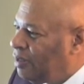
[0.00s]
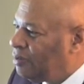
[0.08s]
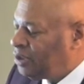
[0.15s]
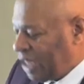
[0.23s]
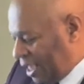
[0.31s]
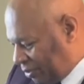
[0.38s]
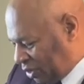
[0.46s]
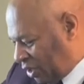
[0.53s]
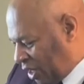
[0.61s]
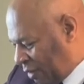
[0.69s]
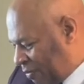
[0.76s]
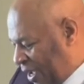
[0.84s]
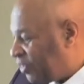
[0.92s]
James
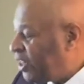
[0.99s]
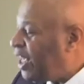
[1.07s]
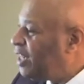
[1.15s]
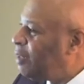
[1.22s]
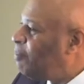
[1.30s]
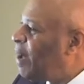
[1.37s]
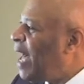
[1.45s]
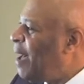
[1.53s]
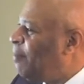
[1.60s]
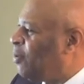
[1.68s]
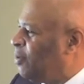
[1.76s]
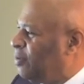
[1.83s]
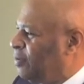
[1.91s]
talked about that in the
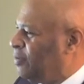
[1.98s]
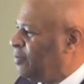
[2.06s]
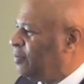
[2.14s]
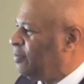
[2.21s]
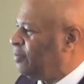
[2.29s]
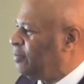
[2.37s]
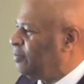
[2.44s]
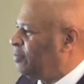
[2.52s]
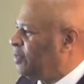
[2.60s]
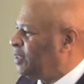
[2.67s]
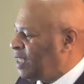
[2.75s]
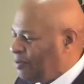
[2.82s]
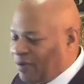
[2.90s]
Bible. That's right.
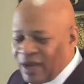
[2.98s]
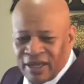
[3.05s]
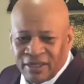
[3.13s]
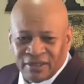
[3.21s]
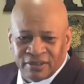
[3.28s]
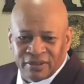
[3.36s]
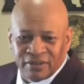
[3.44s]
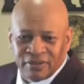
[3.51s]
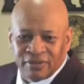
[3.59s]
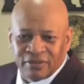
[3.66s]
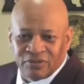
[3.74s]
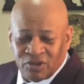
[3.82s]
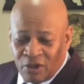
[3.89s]
Is that right?
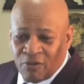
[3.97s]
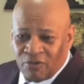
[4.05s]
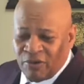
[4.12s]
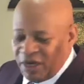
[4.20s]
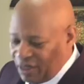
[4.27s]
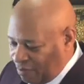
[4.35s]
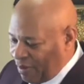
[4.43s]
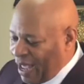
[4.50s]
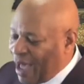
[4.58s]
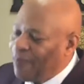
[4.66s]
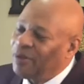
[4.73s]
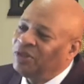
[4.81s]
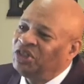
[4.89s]
You don't read the
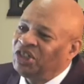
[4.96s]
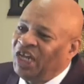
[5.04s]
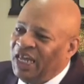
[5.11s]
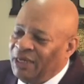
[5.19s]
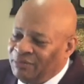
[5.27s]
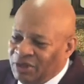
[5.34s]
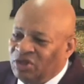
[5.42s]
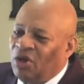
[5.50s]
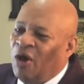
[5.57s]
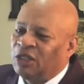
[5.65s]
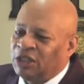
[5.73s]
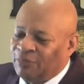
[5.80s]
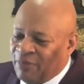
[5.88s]
Bible in James, it
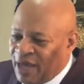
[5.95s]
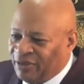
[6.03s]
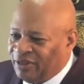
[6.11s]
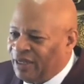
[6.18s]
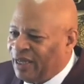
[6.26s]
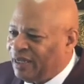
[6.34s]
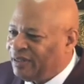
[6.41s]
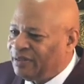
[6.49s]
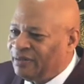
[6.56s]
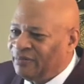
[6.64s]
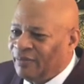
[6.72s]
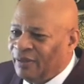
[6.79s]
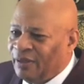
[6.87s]
talks about that.
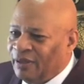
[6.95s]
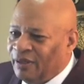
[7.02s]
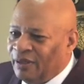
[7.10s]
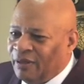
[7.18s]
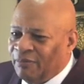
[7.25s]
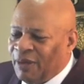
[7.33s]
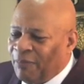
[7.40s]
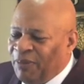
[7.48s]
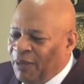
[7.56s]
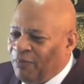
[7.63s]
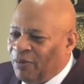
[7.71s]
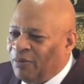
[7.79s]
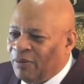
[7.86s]
Amen. About
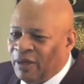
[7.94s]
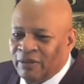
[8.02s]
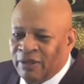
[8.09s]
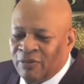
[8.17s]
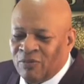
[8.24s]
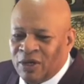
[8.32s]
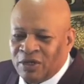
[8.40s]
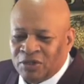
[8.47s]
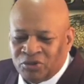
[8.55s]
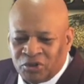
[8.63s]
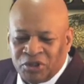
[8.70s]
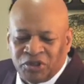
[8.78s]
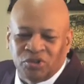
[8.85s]
people that want to
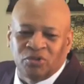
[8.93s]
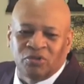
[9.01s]
treat you